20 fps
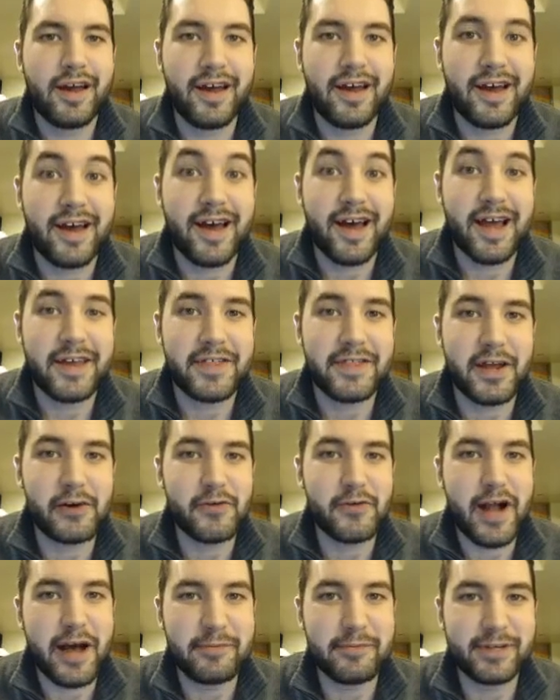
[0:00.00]
Hi there,
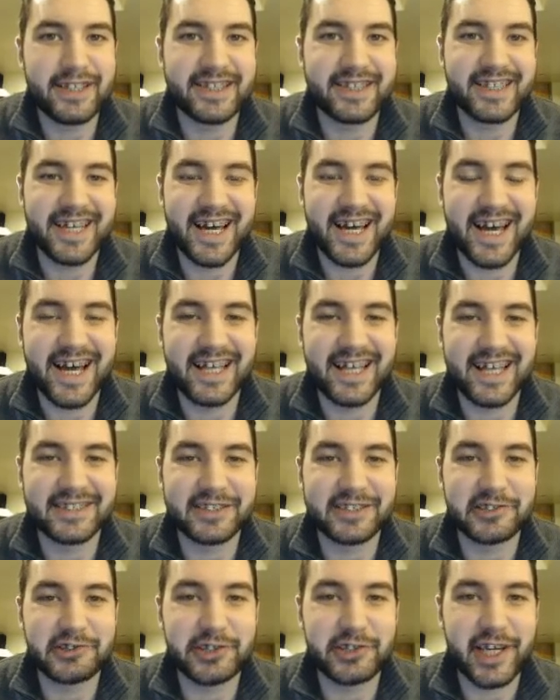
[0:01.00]
Robin. Uh, this
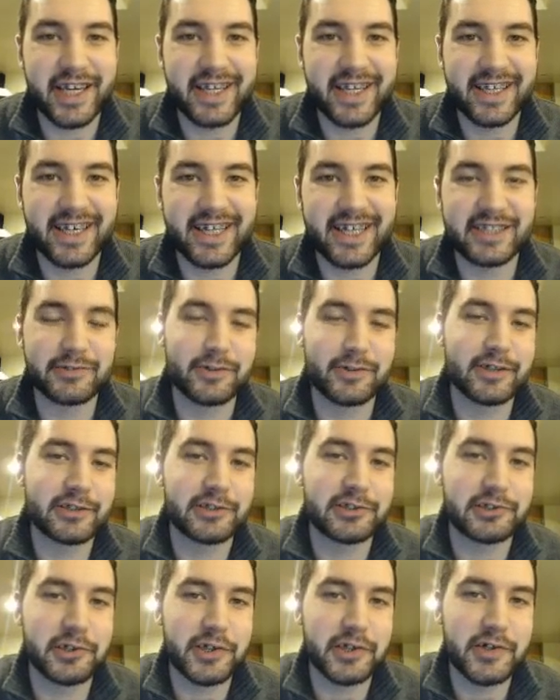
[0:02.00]
is Jake. I just want to
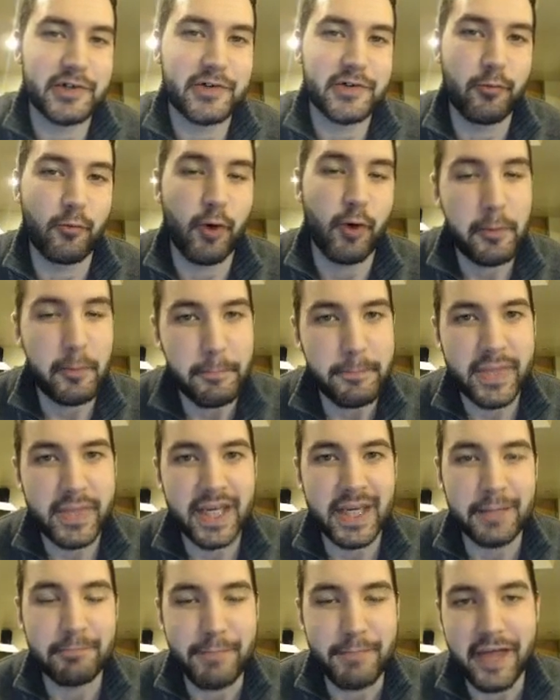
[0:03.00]
show you one
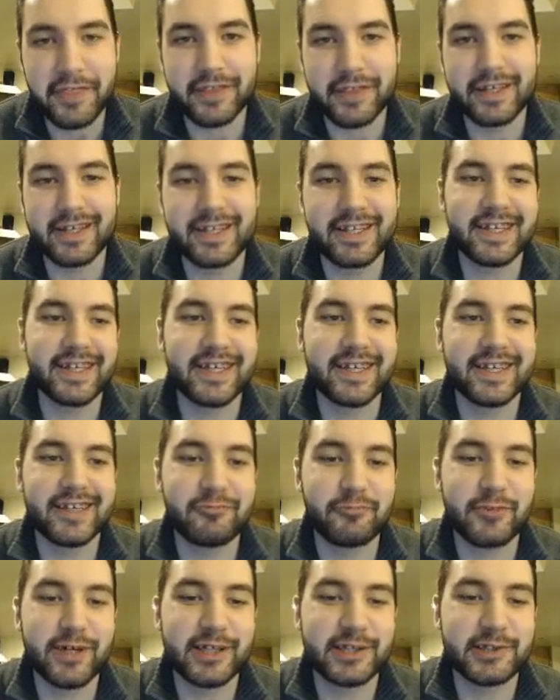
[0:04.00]
method
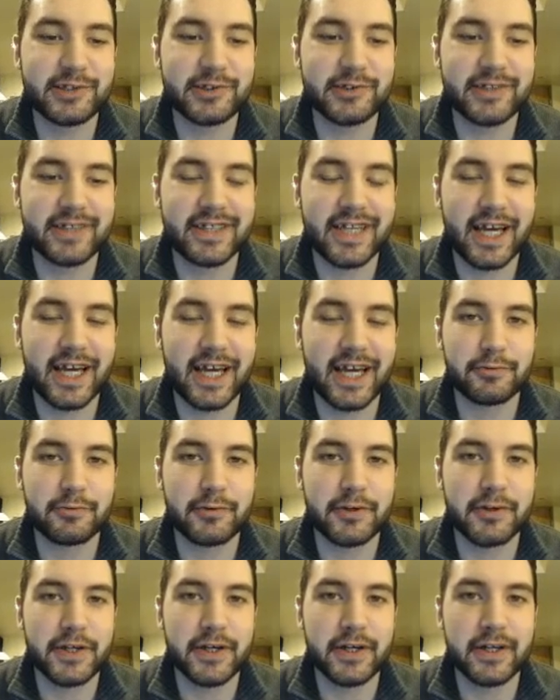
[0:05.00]
in which you can
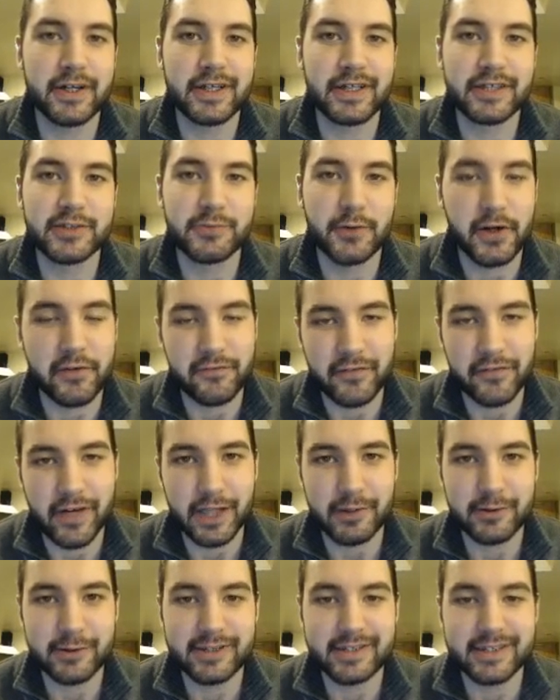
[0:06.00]
export your Twitter
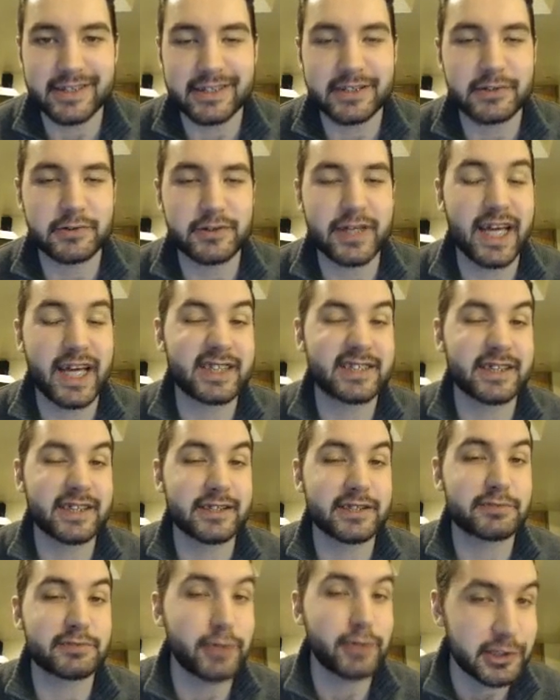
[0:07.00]
followers into an Excel
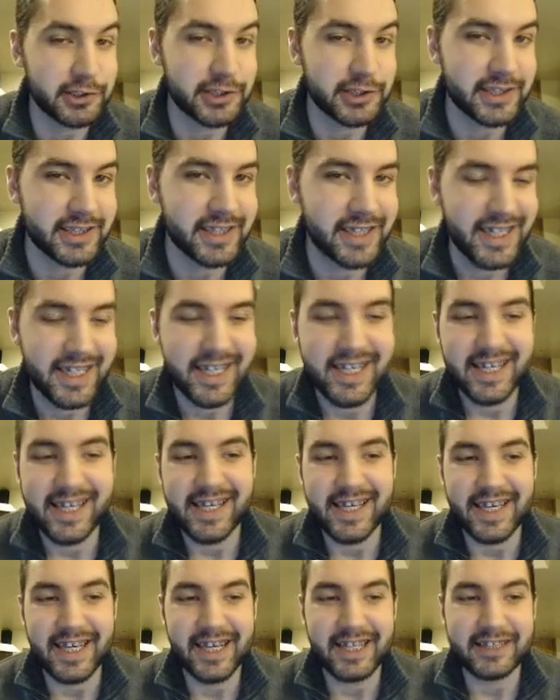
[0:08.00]
spreadsheet.
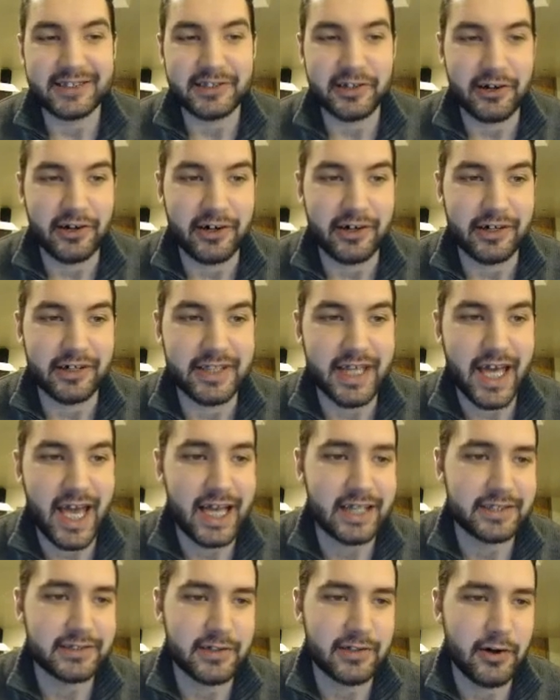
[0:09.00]
It is called
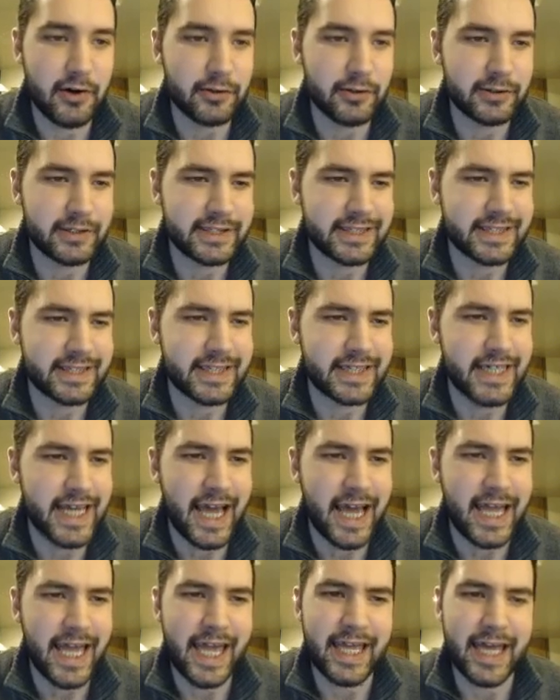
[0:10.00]

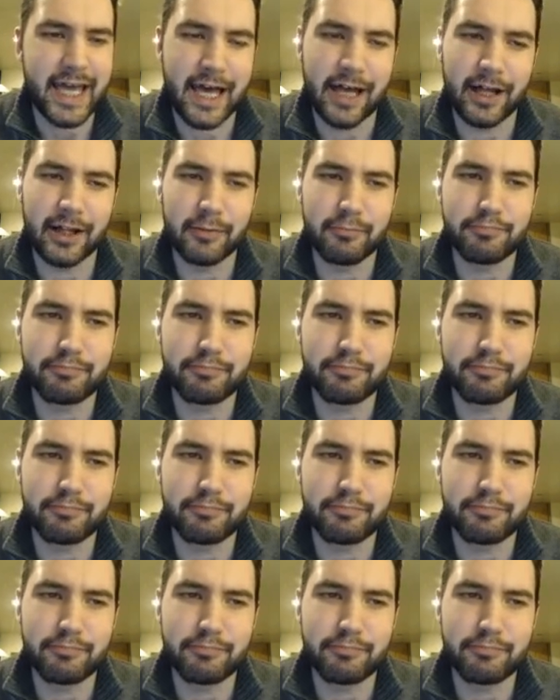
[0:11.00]
socialbro.com,